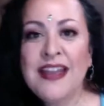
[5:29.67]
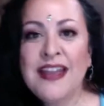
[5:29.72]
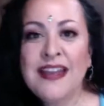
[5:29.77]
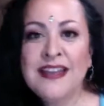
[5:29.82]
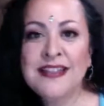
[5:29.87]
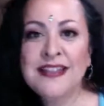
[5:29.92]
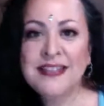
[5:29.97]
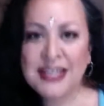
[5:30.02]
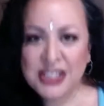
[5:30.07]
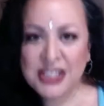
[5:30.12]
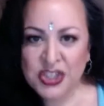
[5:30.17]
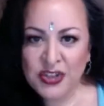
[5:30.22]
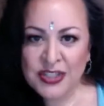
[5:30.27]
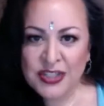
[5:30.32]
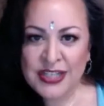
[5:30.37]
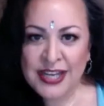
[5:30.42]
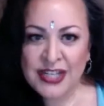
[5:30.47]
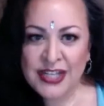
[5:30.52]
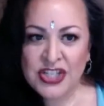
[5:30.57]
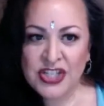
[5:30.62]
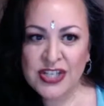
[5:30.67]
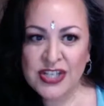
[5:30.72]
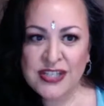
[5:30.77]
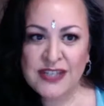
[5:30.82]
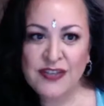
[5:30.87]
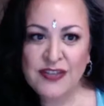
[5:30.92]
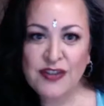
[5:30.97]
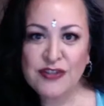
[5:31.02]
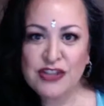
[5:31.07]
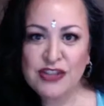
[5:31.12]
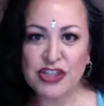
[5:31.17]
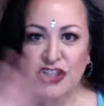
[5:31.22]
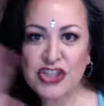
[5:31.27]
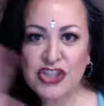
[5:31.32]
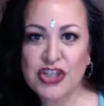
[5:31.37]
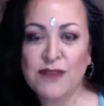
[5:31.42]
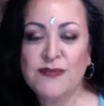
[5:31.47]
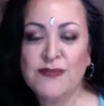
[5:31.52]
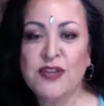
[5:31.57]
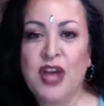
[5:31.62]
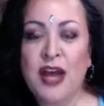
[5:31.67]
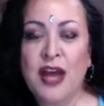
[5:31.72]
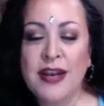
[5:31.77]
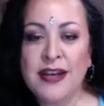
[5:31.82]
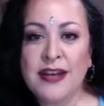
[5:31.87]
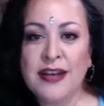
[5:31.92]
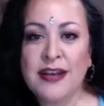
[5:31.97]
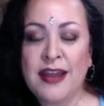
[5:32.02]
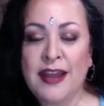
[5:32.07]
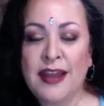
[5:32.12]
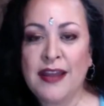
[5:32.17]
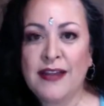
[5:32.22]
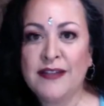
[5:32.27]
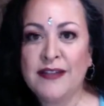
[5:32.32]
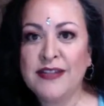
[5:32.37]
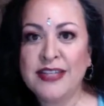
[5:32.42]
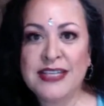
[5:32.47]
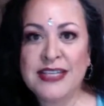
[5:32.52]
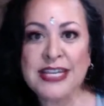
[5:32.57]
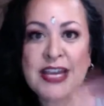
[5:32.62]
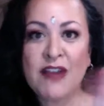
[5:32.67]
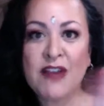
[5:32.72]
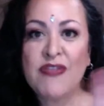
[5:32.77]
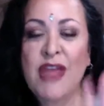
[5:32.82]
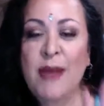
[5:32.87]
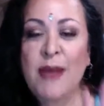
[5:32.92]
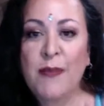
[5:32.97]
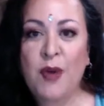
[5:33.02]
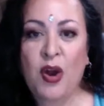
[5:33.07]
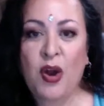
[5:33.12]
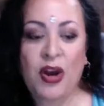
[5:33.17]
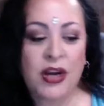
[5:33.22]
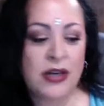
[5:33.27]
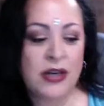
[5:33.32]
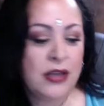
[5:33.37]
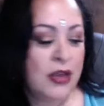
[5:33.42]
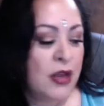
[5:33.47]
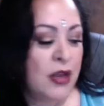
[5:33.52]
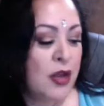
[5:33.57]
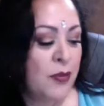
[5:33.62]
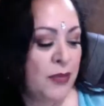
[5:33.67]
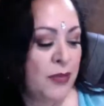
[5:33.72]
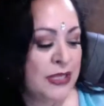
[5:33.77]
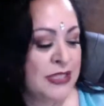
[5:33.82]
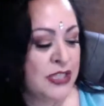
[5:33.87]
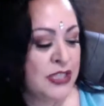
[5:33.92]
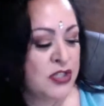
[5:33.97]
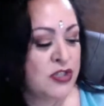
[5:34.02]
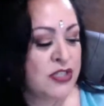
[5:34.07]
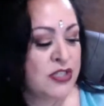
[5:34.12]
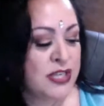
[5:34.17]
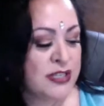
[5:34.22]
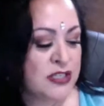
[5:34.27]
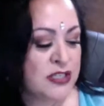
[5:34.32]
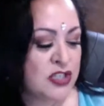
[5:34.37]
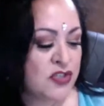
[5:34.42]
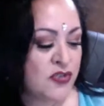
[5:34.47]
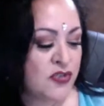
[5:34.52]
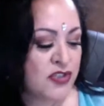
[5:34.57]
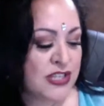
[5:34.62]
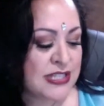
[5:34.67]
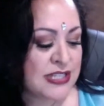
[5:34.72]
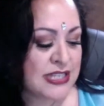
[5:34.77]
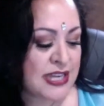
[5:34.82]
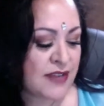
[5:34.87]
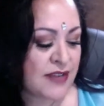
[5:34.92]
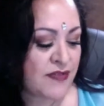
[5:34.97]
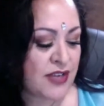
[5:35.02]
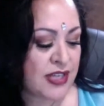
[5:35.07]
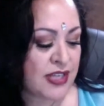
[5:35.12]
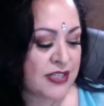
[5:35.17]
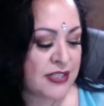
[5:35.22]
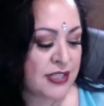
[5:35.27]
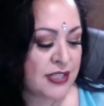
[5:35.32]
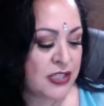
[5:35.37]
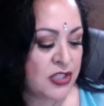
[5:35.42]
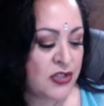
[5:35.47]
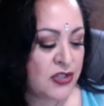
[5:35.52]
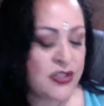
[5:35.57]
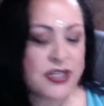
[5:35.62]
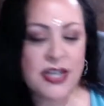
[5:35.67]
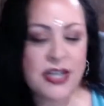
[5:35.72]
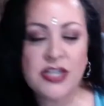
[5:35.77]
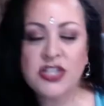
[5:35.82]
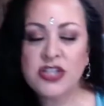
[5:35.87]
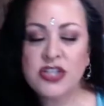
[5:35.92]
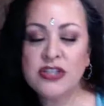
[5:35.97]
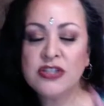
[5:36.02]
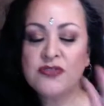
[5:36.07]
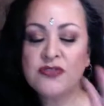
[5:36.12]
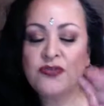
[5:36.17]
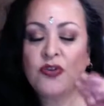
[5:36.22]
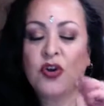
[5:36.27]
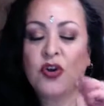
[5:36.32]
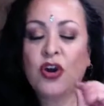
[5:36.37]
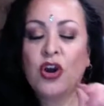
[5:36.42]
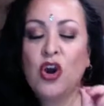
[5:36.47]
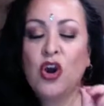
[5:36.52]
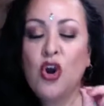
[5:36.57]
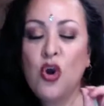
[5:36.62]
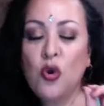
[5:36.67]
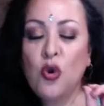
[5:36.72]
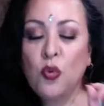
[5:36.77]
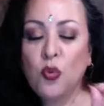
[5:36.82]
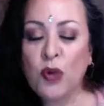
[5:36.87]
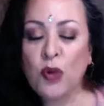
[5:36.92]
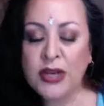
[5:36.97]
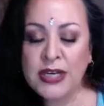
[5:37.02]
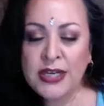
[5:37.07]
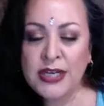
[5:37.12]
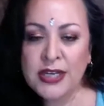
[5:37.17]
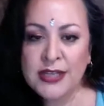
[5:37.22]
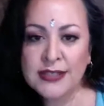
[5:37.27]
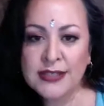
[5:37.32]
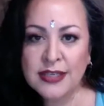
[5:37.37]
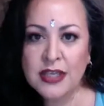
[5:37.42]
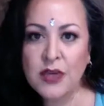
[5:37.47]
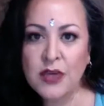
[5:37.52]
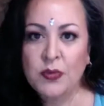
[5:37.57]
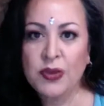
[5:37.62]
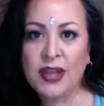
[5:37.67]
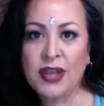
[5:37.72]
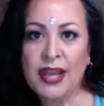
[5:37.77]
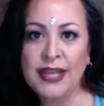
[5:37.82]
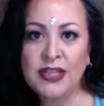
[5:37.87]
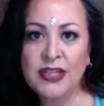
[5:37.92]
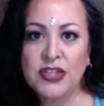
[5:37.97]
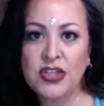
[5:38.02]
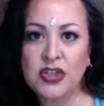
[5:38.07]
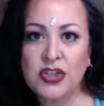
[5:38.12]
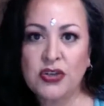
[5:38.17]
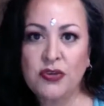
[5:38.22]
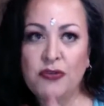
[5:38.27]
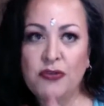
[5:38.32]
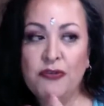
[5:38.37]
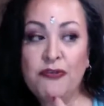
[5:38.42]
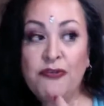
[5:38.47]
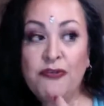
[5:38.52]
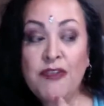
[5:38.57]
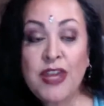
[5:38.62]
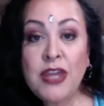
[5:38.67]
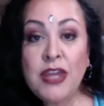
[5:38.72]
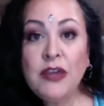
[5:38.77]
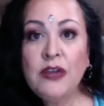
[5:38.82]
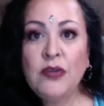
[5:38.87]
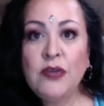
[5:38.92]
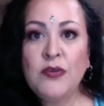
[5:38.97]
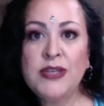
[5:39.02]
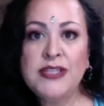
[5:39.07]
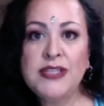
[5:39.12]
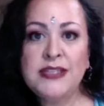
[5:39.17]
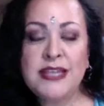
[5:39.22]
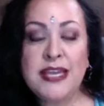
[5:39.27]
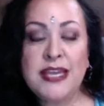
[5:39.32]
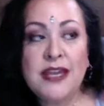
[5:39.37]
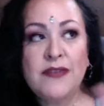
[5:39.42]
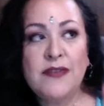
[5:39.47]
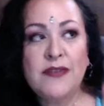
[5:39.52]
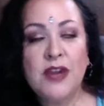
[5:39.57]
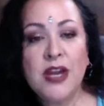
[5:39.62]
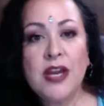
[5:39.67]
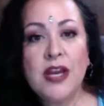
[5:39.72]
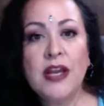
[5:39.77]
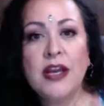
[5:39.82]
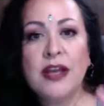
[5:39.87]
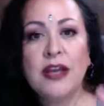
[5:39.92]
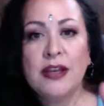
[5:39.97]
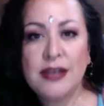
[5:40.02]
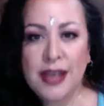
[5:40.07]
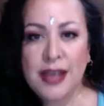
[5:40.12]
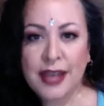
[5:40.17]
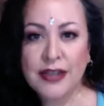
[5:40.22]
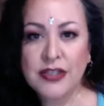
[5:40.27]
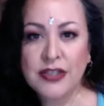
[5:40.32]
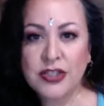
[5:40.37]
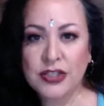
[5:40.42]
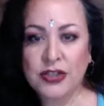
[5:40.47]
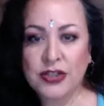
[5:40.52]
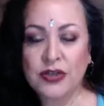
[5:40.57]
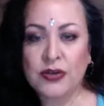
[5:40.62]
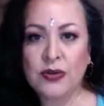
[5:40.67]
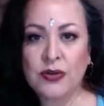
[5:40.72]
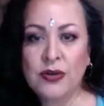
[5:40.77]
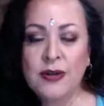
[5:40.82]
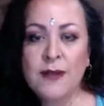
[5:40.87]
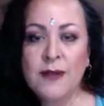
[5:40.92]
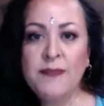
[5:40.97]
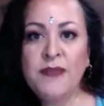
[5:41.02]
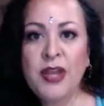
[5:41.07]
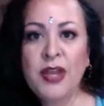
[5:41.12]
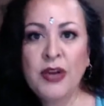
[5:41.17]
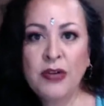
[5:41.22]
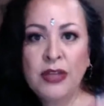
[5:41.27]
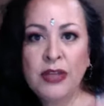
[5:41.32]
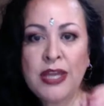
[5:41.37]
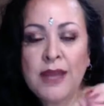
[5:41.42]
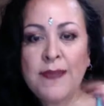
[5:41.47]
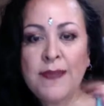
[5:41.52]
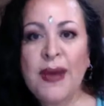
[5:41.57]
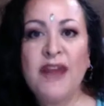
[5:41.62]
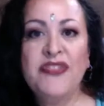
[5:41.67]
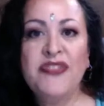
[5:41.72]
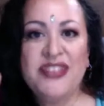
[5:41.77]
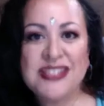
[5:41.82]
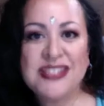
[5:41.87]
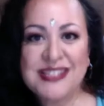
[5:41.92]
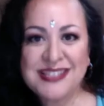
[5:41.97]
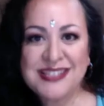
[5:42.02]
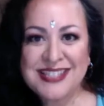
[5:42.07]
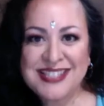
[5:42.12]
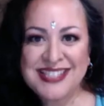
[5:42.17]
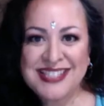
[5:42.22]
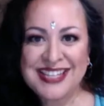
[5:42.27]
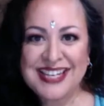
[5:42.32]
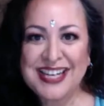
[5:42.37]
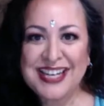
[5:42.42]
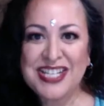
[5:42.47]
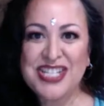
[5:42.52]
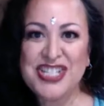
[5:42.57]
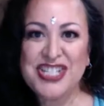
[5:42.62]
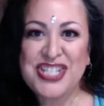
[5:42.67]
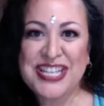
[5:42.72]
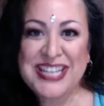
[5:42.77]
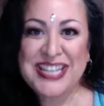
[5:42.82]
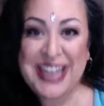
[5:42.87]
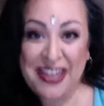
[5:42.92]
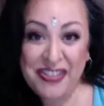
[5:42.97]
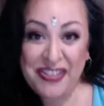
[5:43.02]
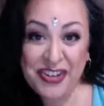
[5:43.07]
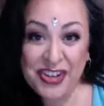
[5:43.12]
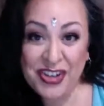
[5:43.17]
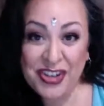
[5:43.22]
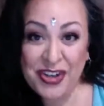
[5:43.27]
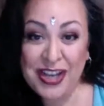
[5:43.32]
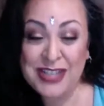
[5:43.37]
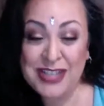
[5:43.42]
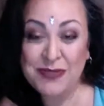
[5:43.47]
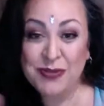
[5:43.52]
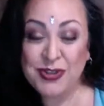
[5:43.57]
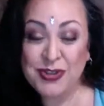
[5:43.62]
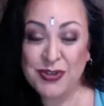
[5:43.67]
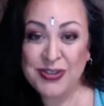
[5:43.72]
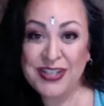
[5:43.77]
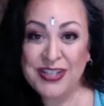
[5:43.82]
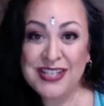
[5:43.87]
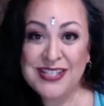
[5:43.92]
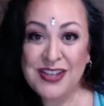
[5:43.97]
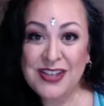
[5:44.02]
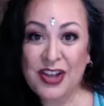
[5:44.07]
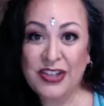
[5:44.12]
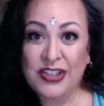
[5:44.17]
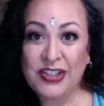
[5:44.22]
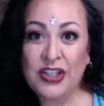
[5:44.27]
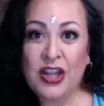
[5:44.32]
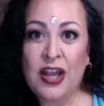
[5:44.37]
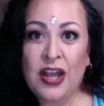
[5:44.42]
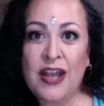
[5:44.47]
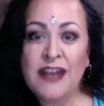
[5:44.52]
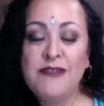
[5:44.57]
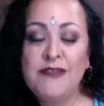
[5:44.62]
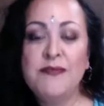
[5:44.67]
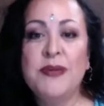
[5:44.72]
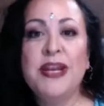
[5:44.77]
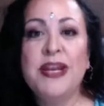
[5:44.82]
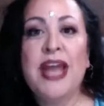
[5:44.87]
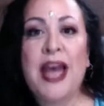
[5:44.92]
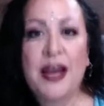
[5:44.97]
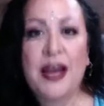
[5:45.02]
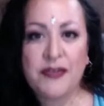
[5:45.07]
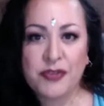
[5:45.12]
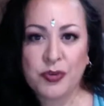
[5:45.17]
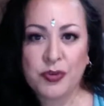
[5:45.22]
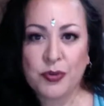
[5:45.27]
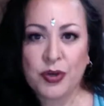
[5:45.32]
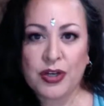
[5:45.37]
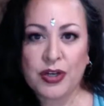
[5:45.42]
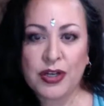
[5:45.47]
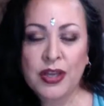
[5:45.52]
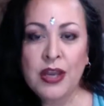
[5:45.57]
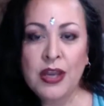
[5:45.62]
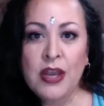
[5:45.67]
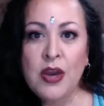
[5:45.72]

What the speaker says: set your intentions. Those who just jumped on and didn't hear that part, please set your intentions for this evening. Set your intentions for what it is that you would like to feel, receive, connect to. Not only about this connection together as we're doing this online, but afterward.